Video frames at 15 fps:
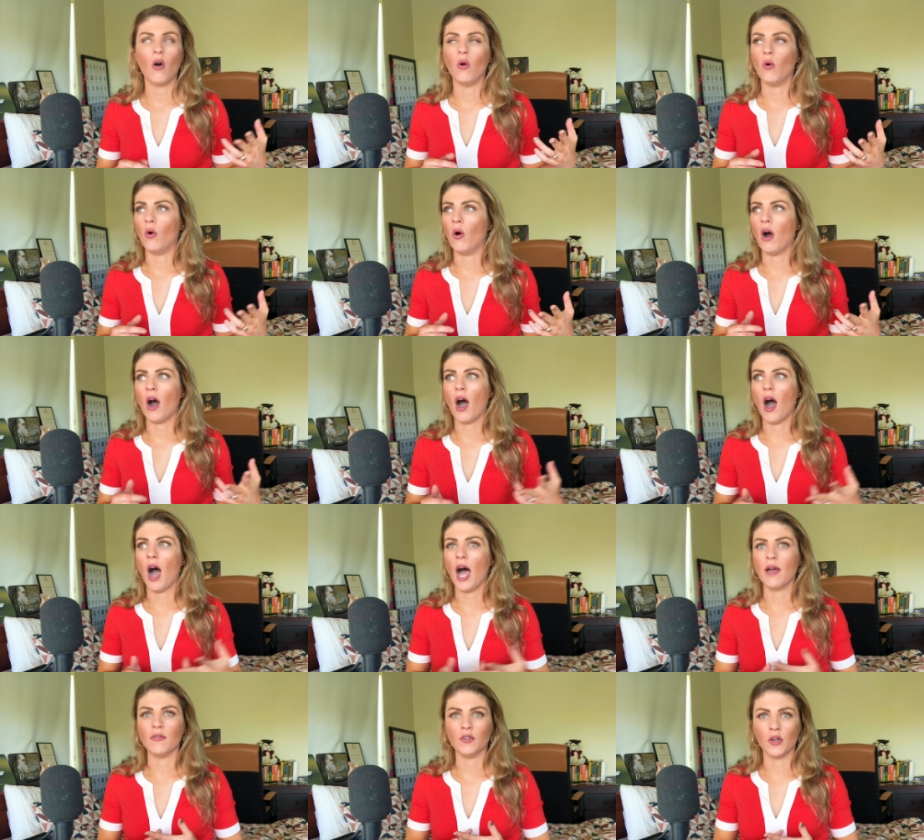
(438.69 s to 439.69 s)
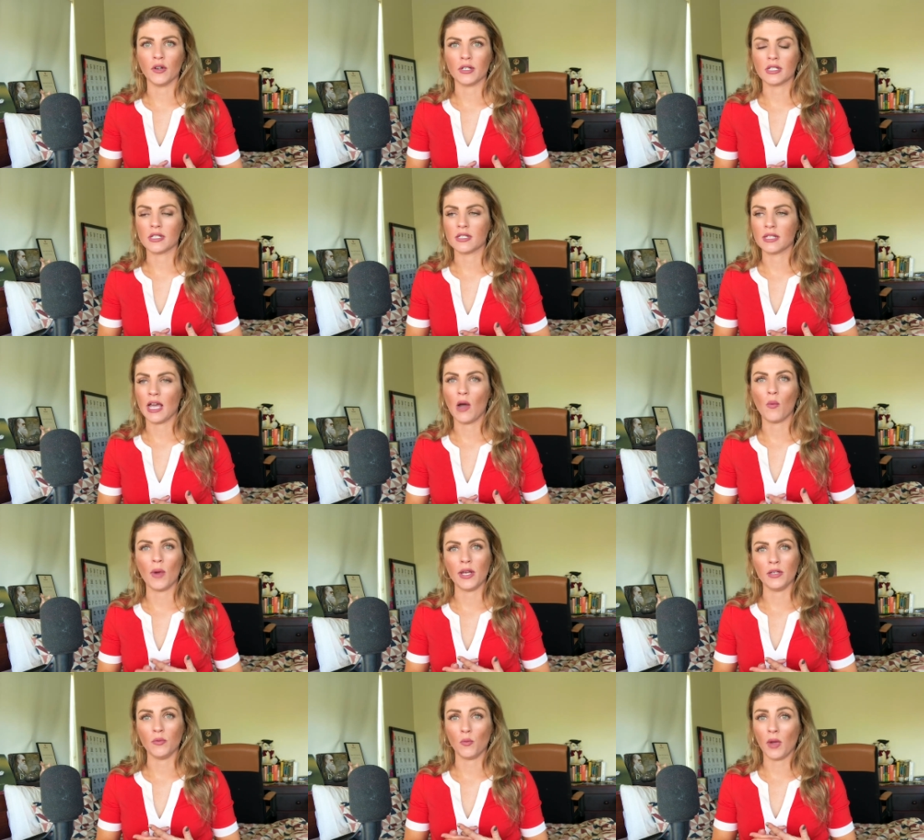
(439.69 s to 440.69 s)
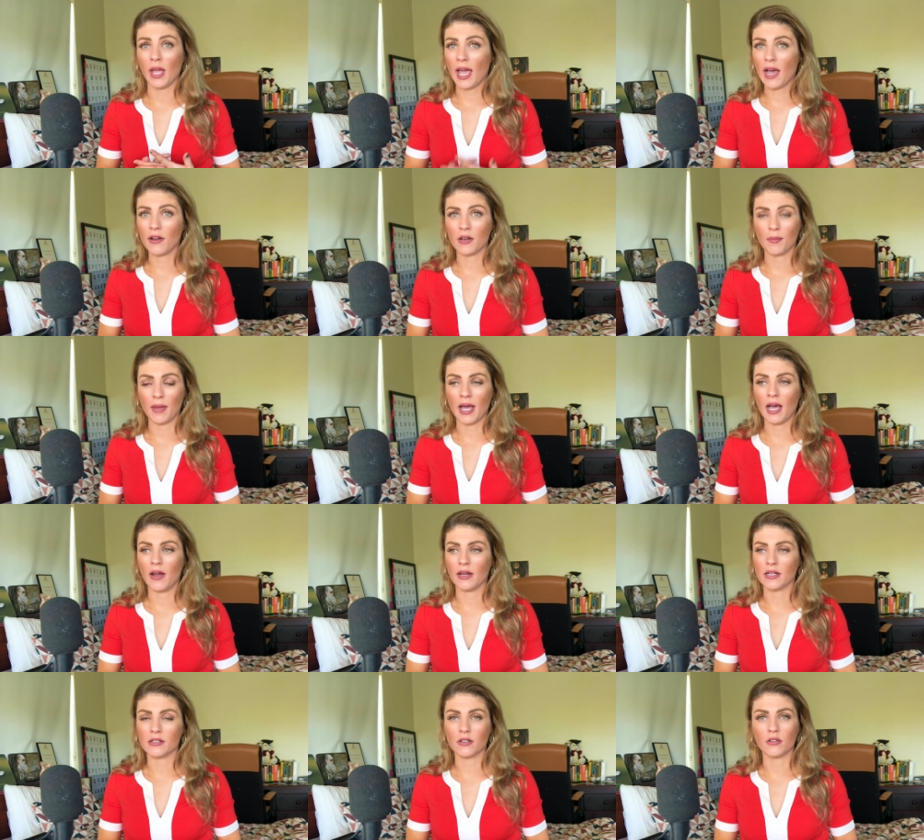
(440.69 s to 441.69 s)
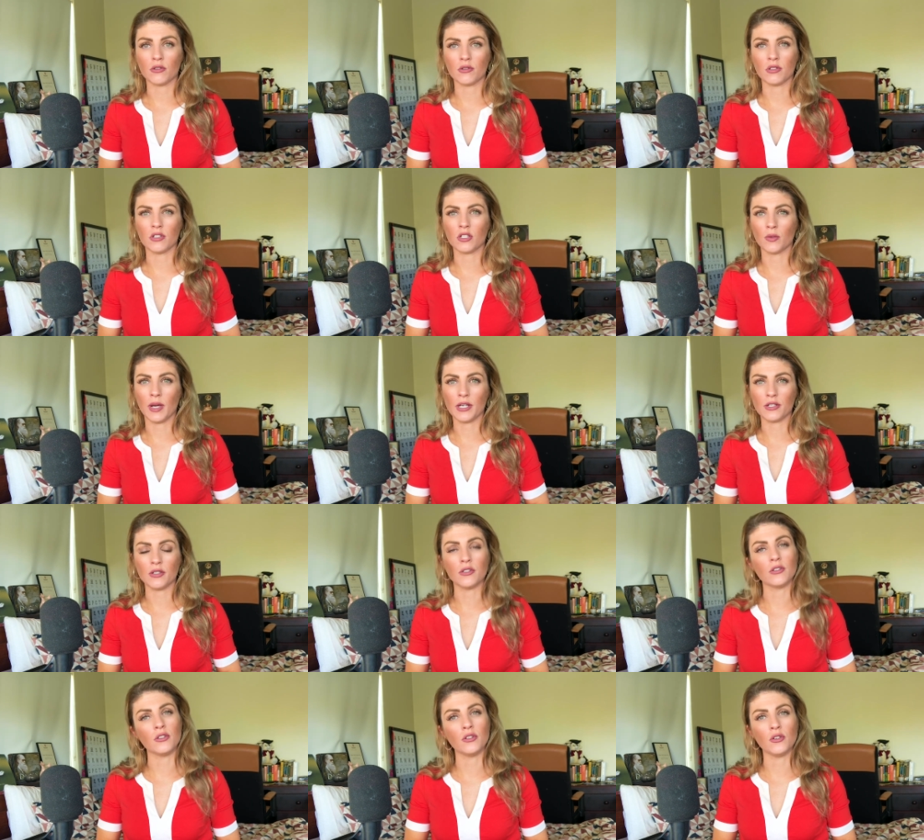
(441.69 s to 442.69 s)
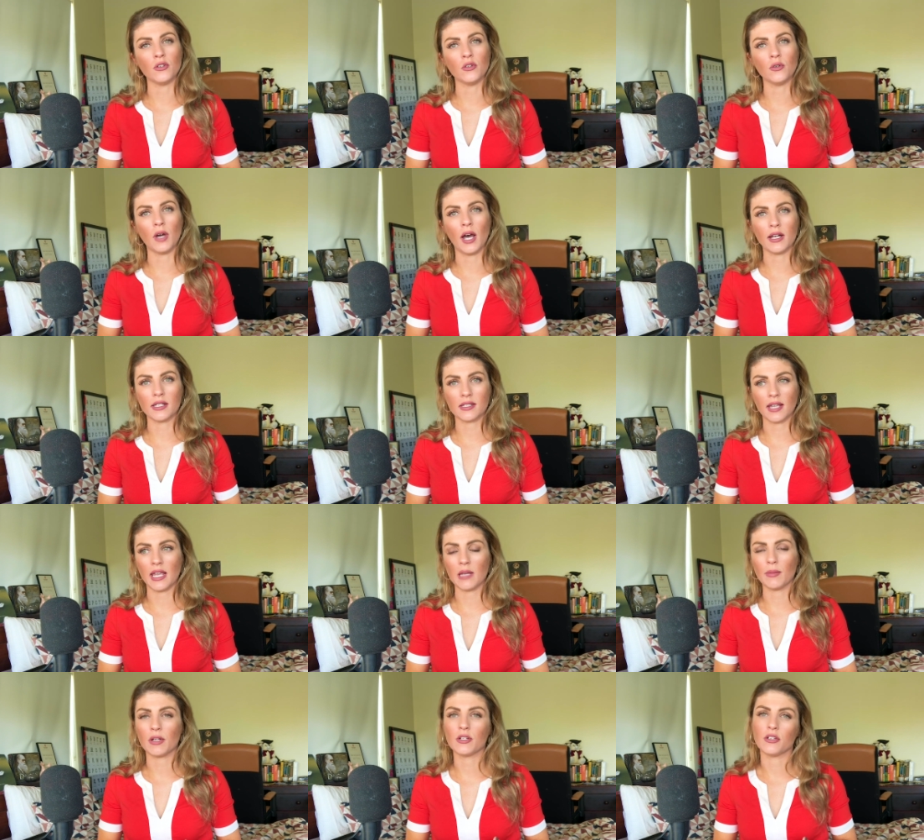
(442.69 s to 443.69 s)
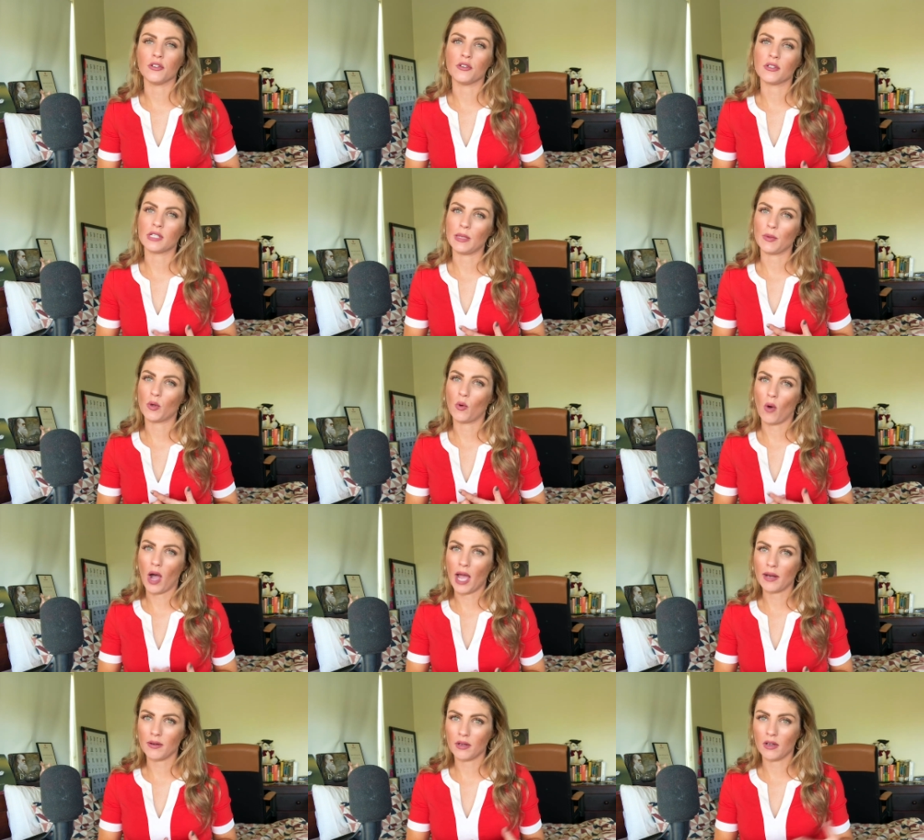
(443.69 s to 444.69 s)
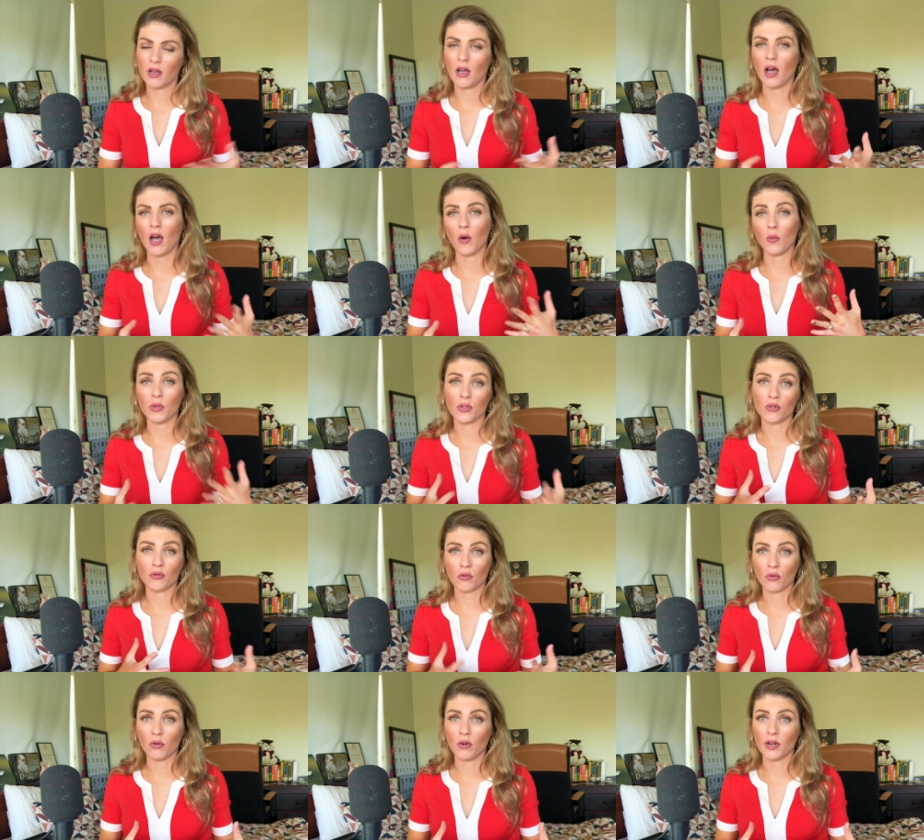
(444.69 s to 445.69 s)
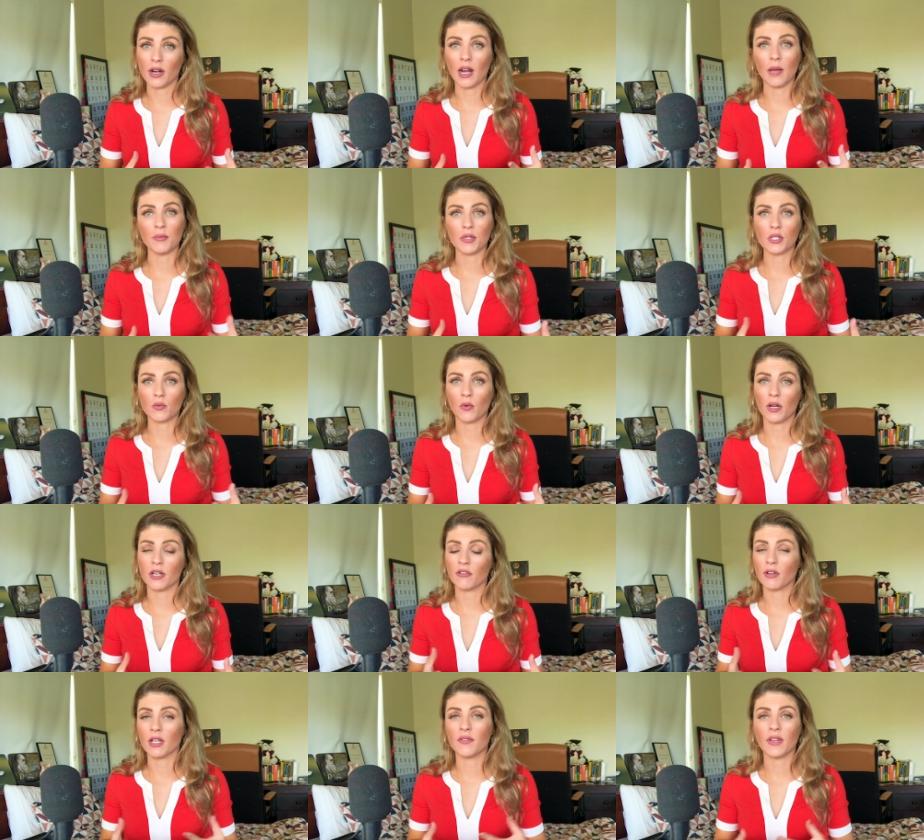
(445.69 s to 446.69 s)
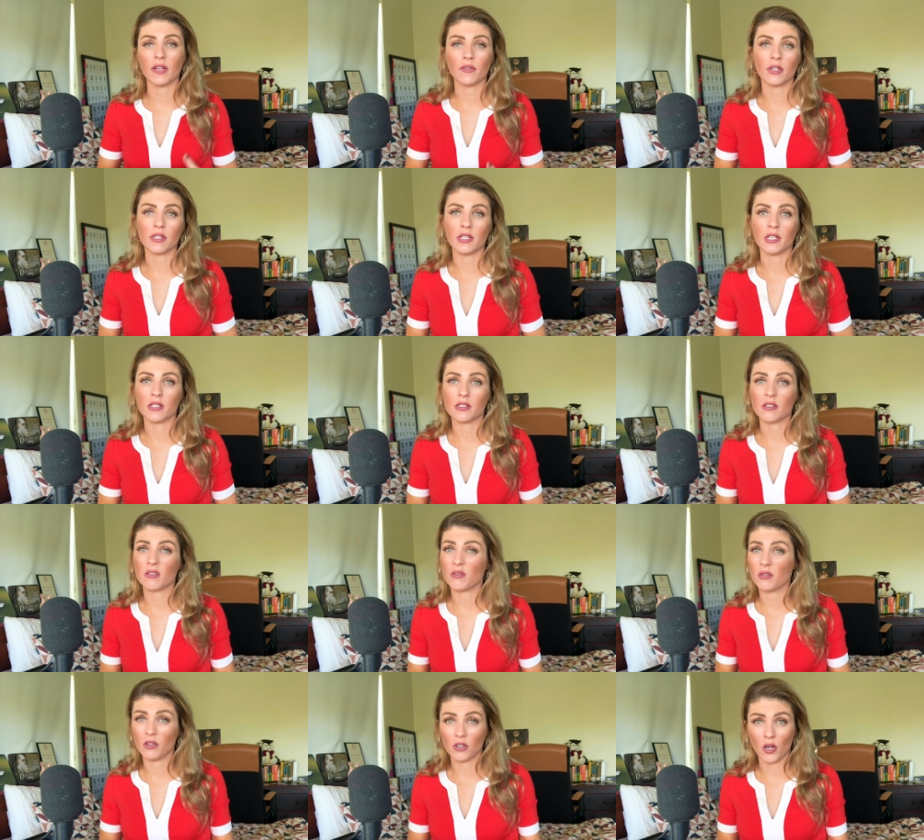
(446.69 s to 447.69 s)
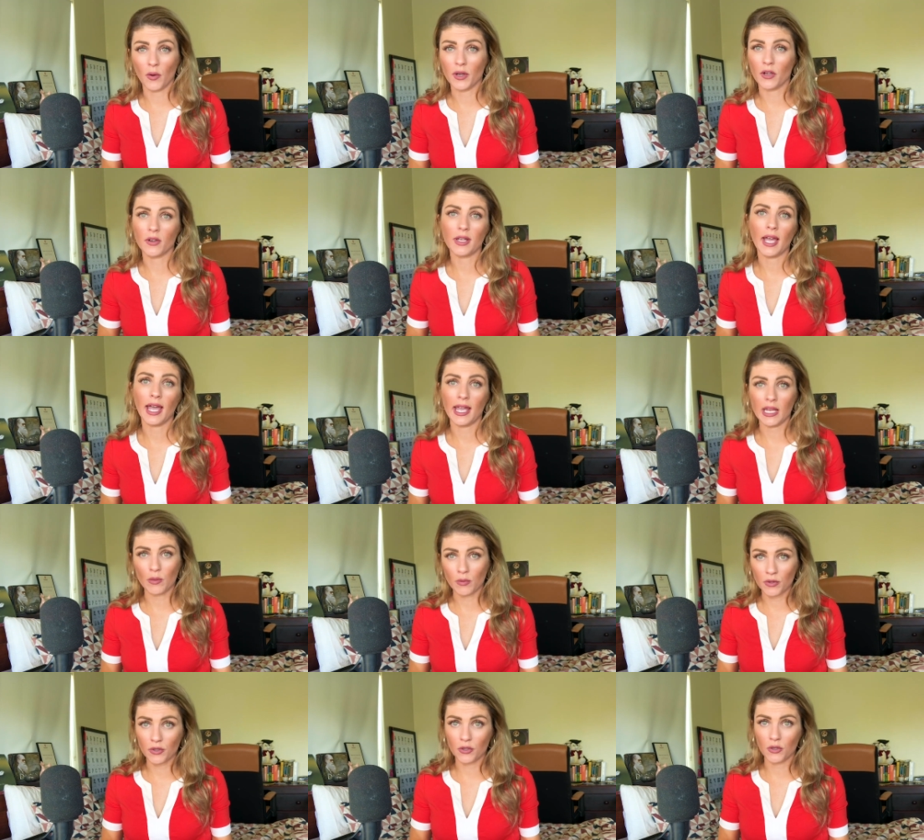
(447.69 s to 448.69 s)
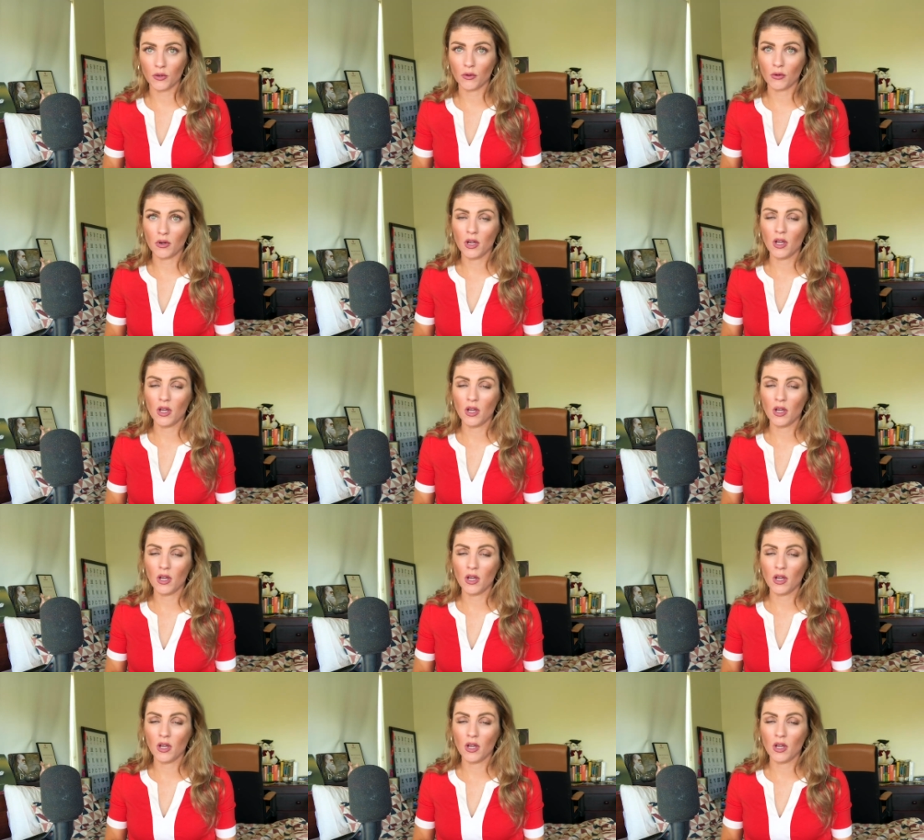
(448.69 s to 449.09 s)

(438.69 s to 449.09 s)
or I've noticed that when you were out and about in social situations, you aren't saying much and you seem quite withdrawn, and I'm just wondering if everything's going okay with you.